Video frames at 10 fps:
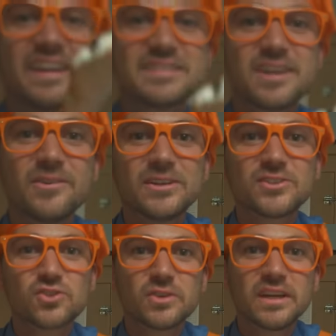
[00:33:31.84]
It's so
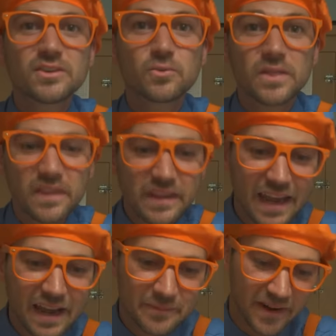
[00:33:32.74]
intrigued with the
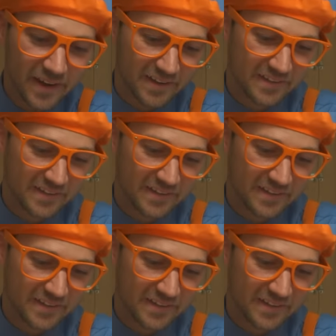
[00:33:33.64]
camera.